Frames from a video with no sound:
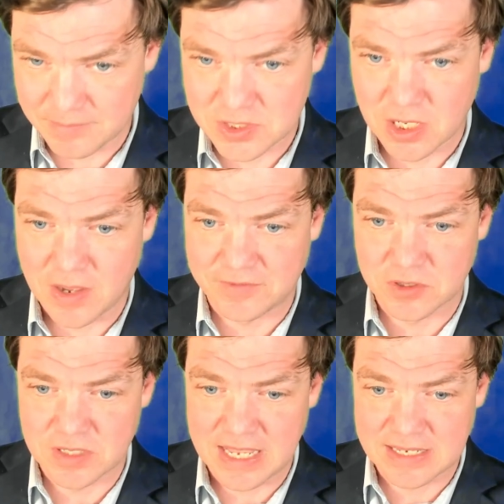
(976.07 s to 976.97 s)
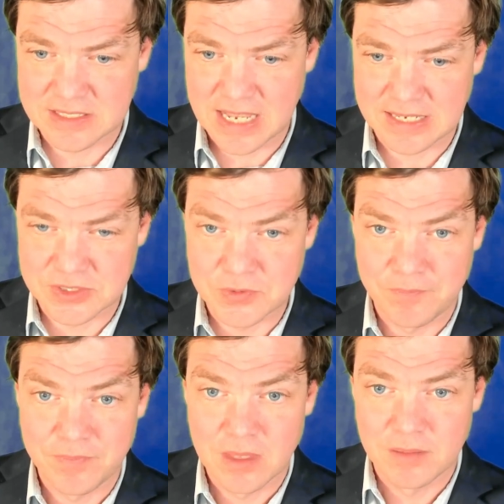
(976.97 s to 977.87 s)
So after takes,
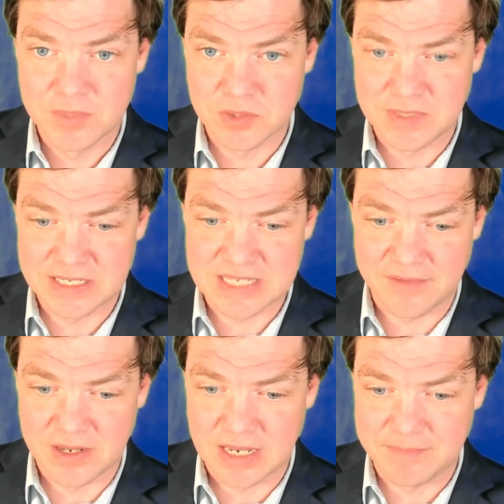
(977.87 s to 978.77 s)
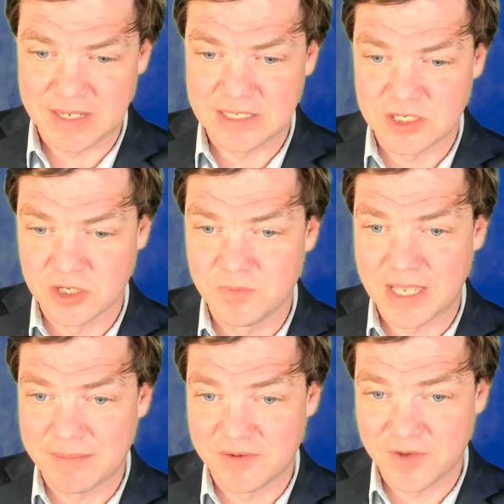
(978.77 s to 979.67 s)
bishop d7, knight bd2
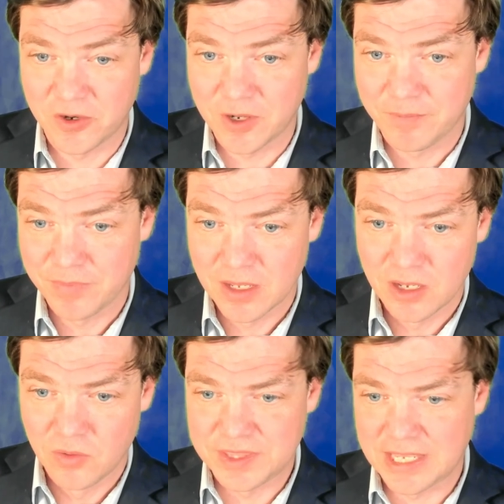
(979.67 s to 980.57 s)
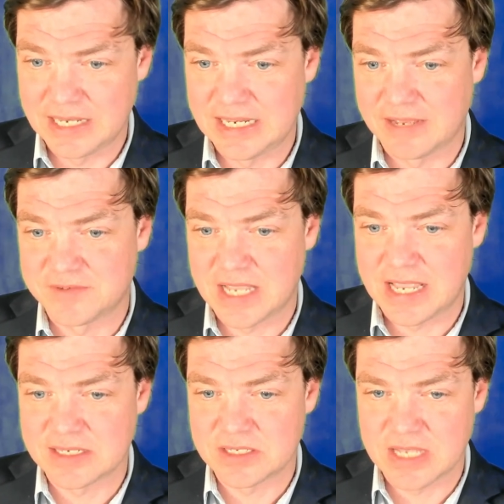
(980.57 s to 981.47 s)
became in vogue with the idea of
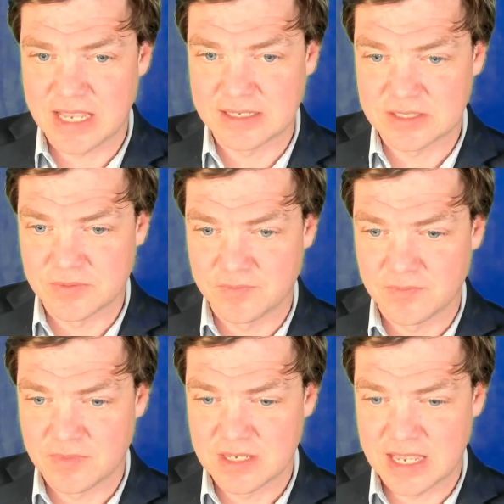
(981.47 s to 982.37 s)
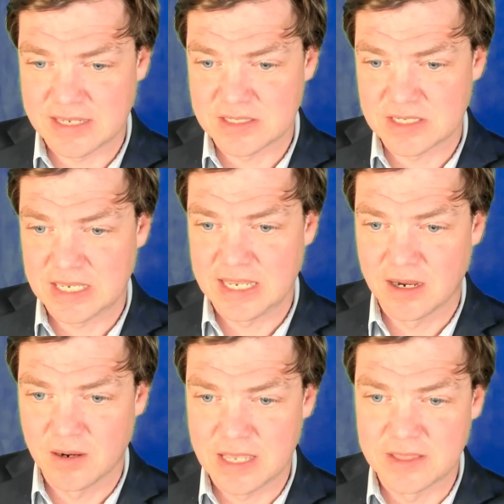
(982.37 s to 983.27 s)
takes
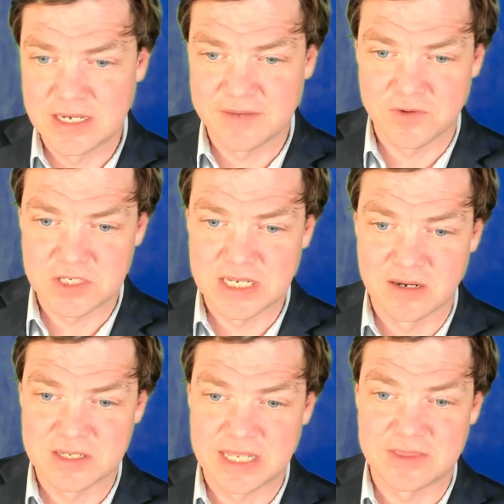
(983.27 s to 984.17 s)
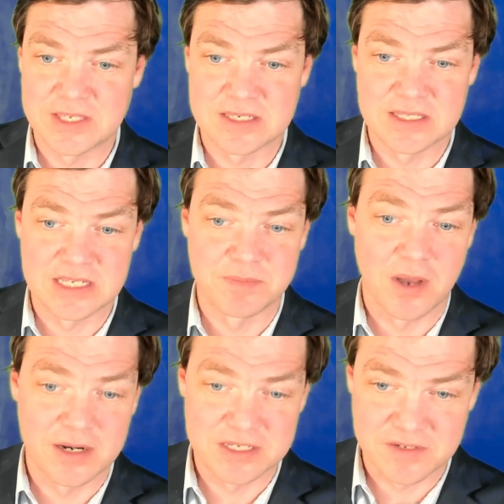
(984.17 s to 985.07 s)
here. And the difference here is that this
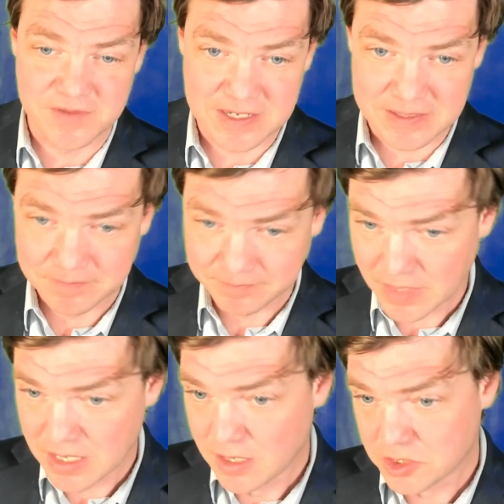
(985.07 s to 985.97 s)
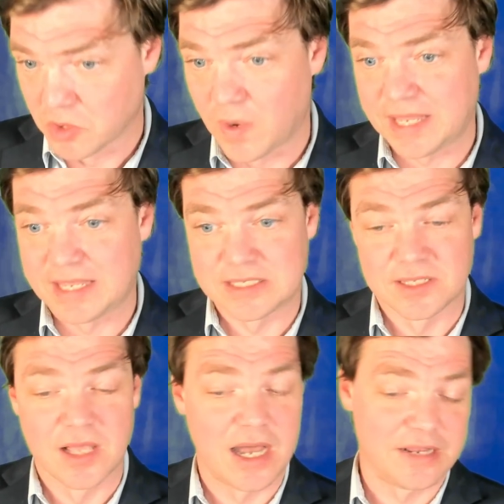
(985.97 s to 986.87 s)
pawn is defended. So white gets a
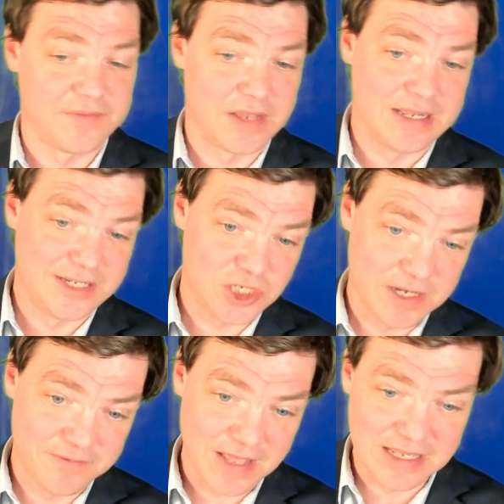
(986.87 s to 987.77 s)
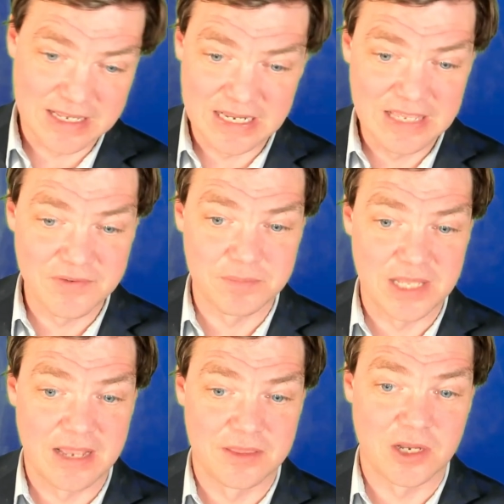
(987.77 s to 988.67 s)
lot of initiative and can even
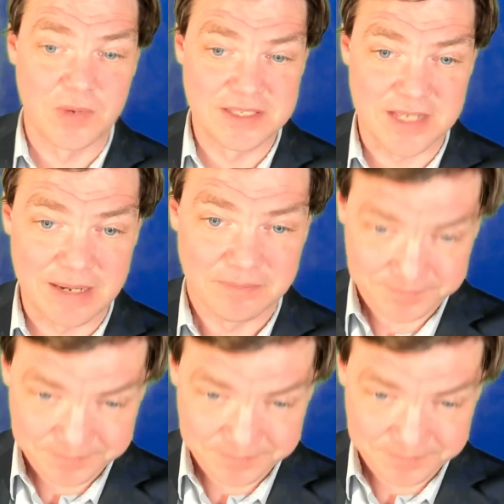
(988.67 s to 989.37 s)
play on the queen side